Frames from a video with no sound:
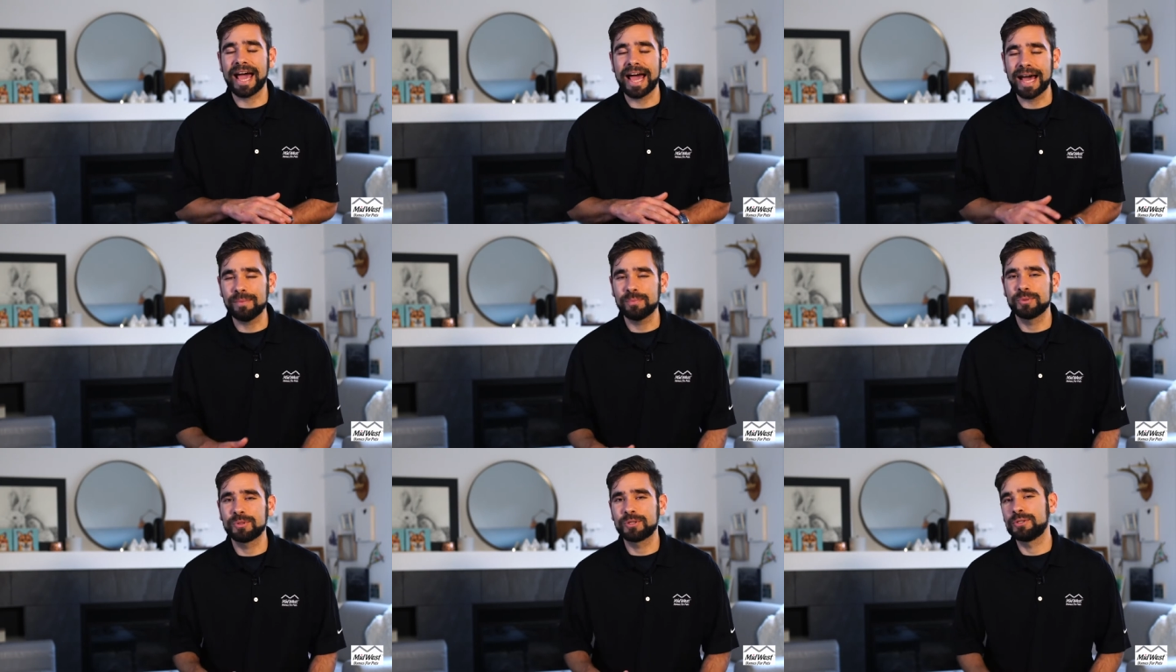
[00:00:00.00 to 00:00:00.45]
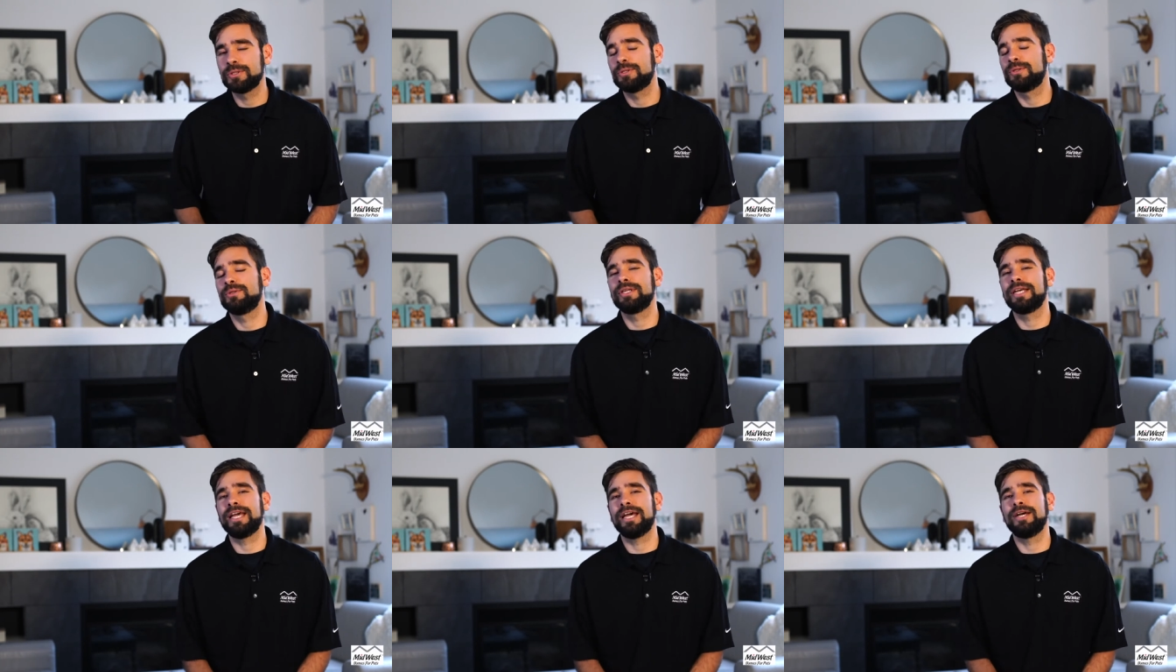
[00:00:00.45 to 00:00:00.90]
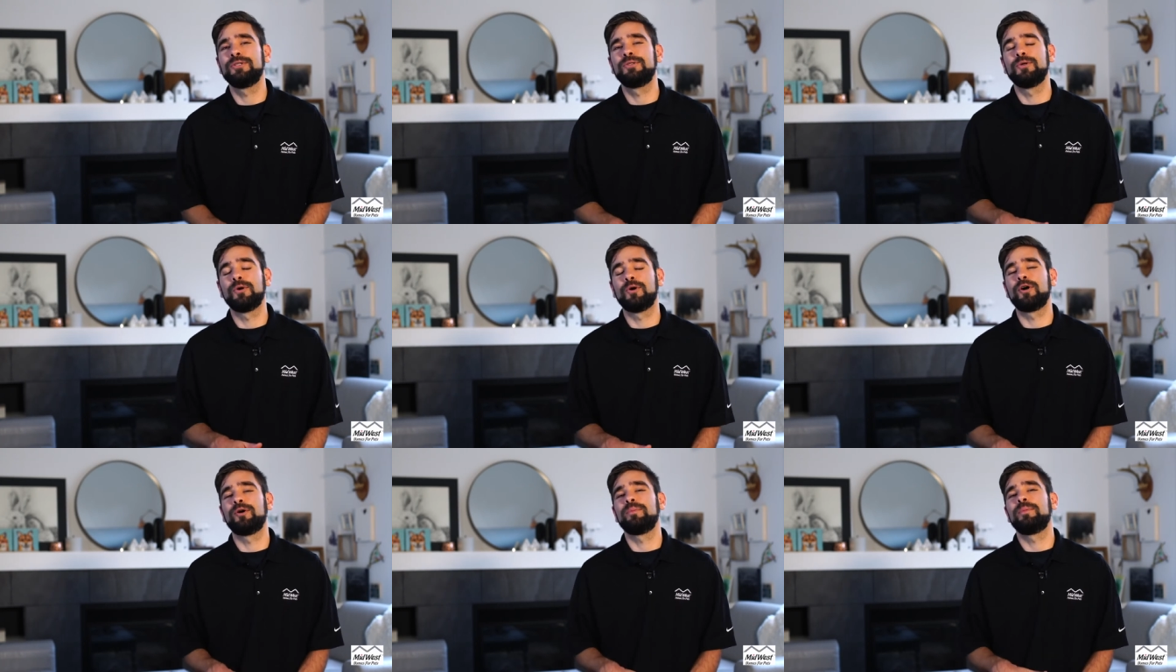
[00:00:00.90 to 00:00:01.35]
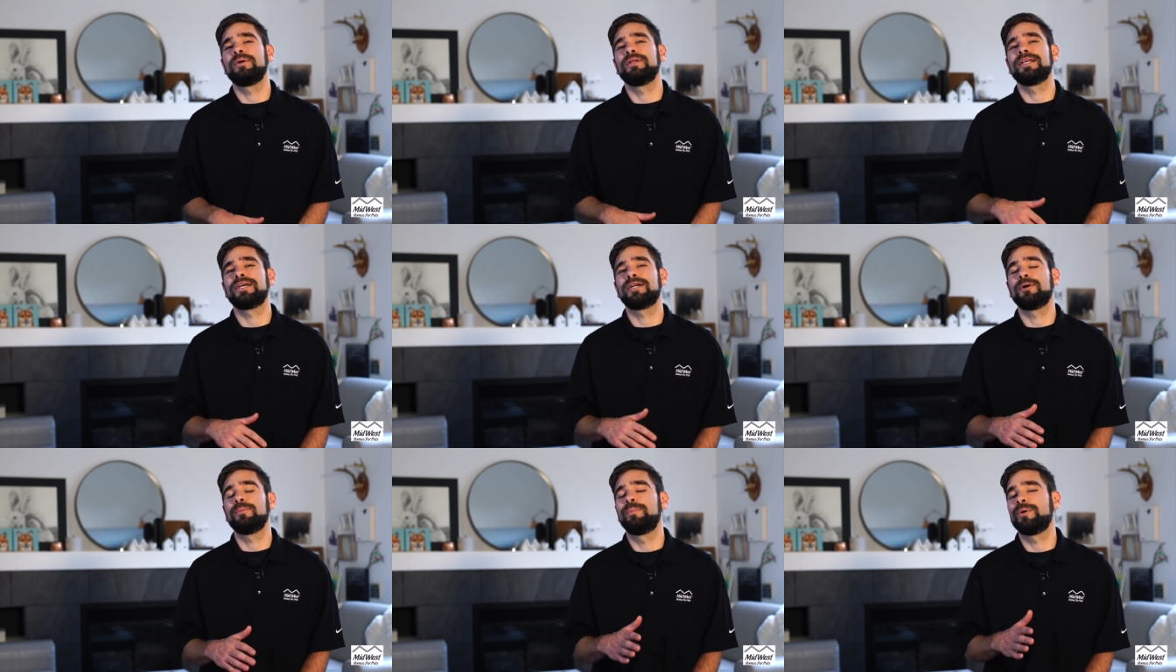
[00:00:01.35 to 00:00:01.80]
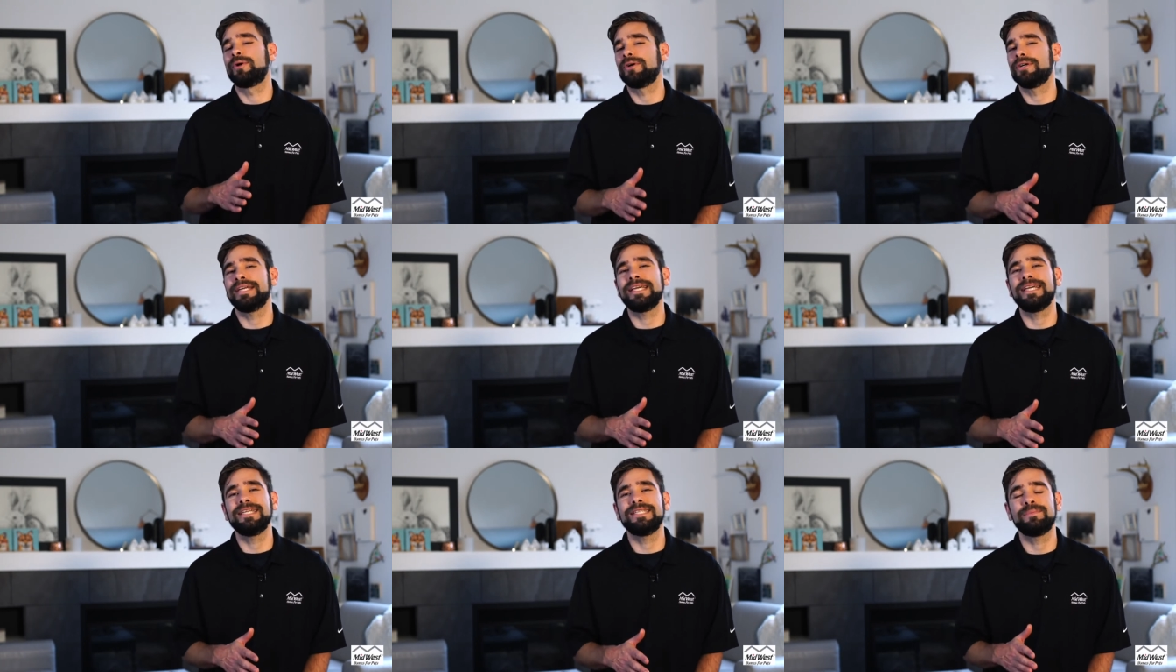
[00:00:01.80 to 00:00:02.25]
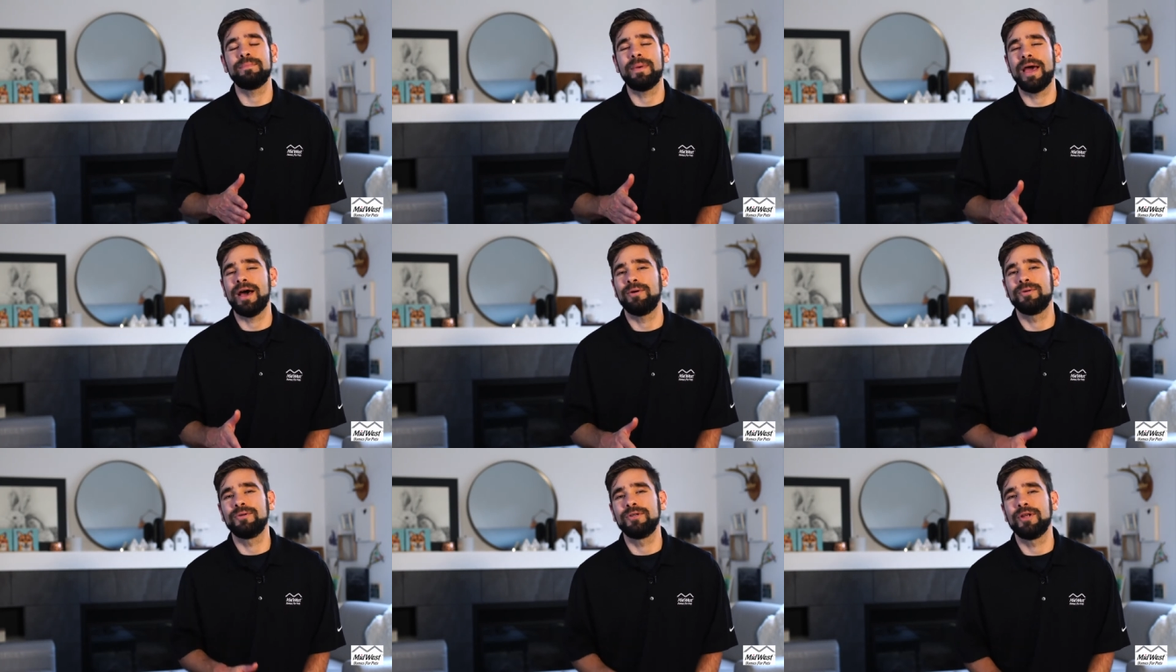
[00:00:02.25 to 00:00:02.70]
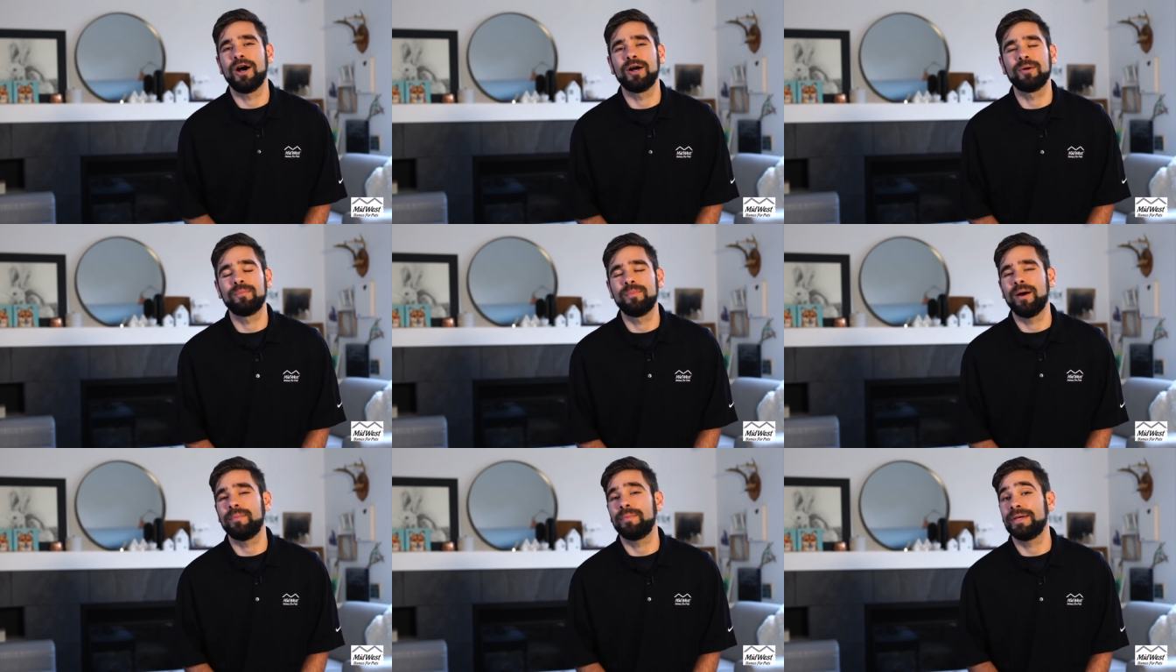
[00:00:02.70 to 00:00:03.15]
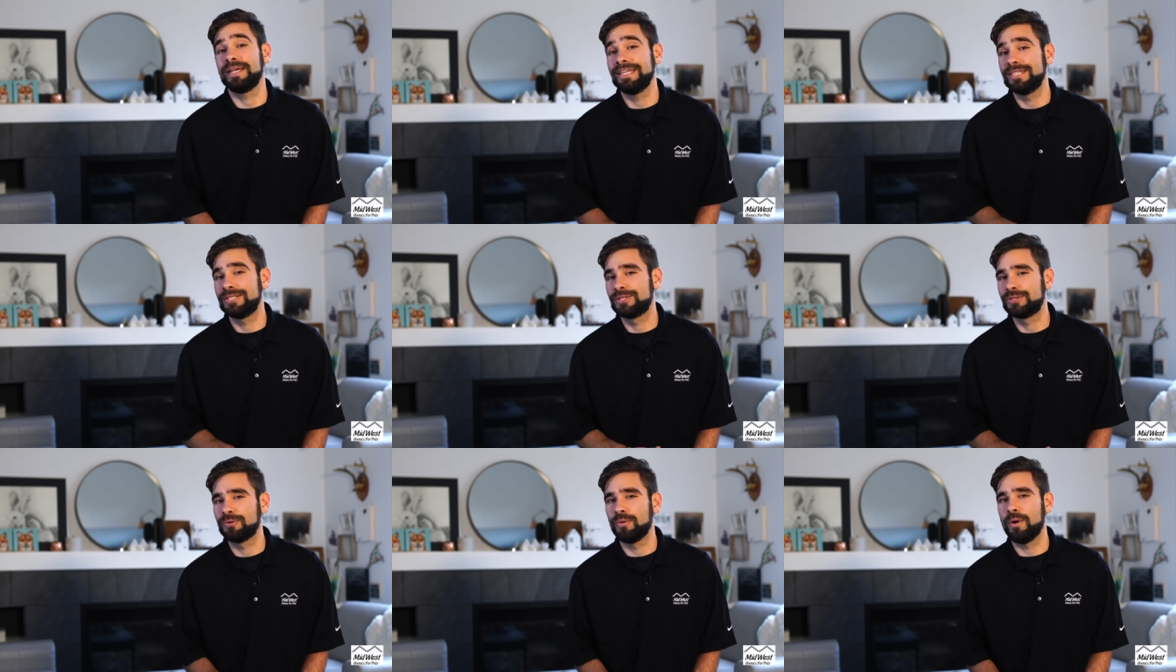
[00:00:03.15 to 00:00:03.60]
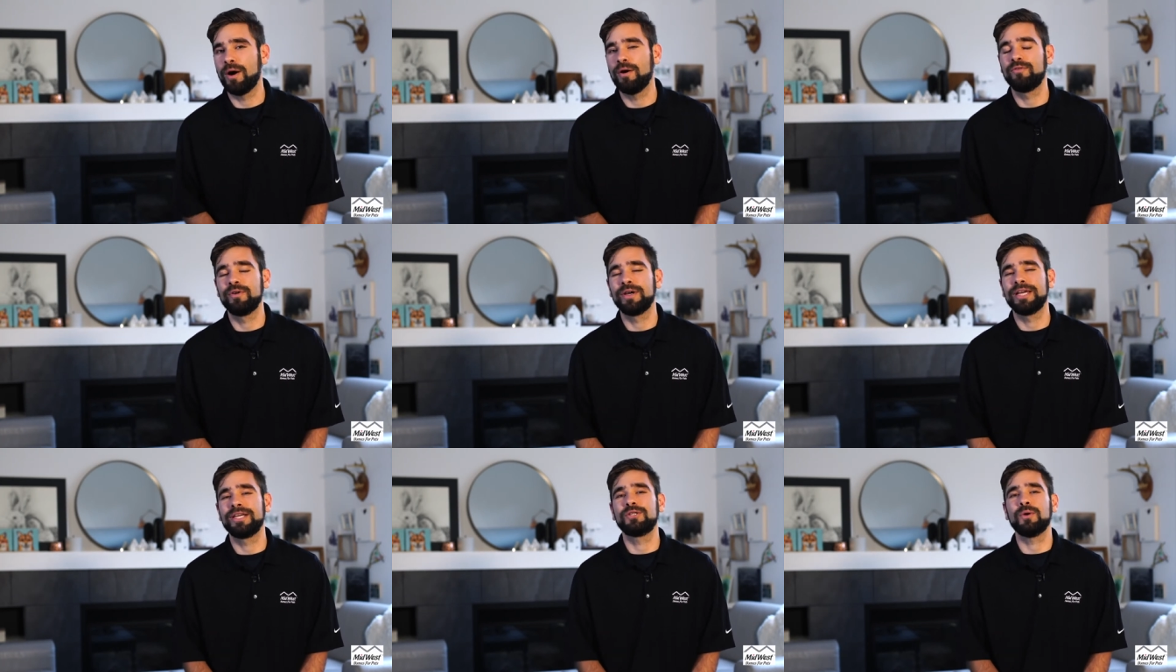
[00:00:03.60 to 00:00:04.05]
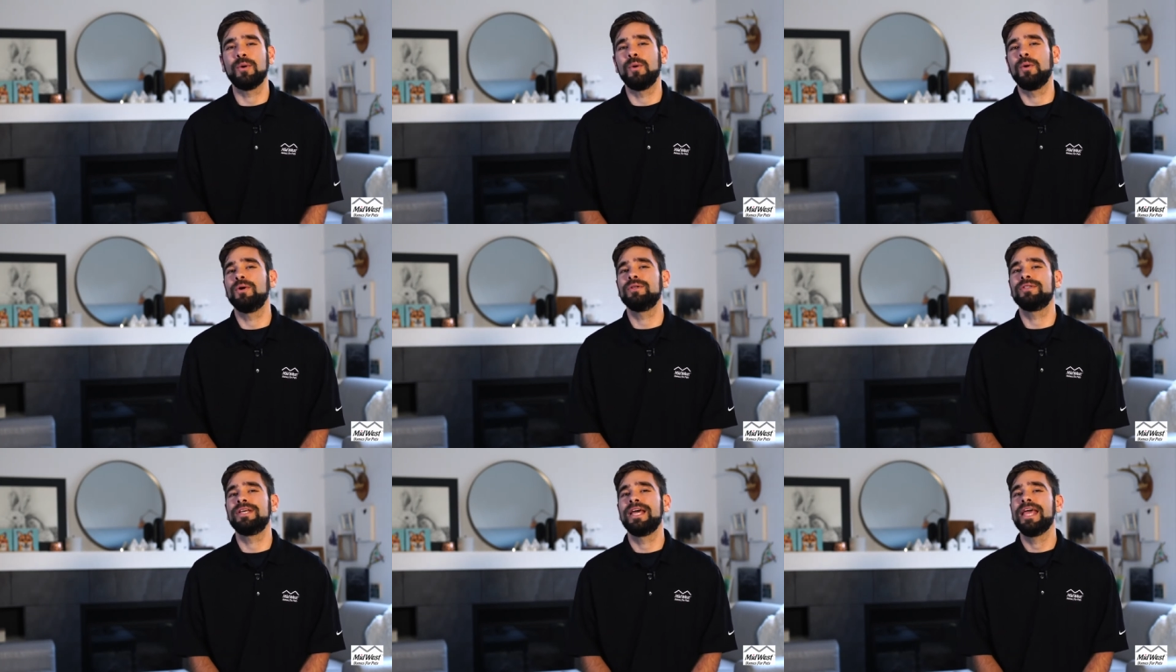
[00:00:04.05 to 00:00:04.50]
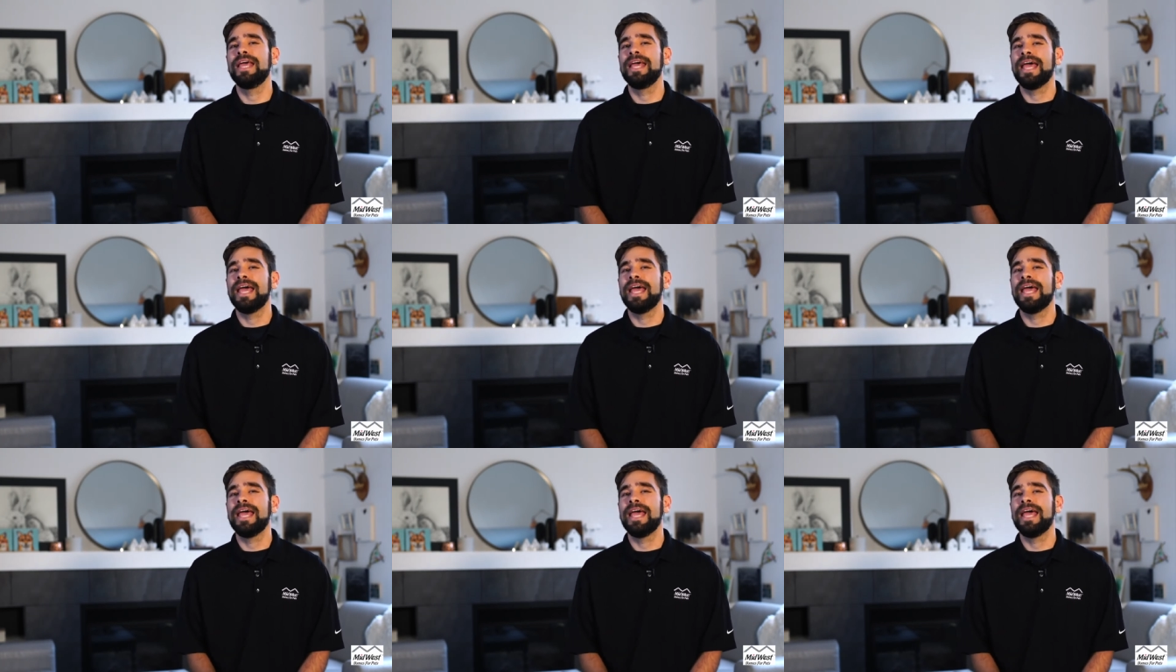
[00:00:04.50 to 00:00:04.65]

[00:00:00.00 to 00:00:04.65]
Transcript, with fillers: absolutely adorable little Bernese mountain dog puppy. He's 12 weeks old.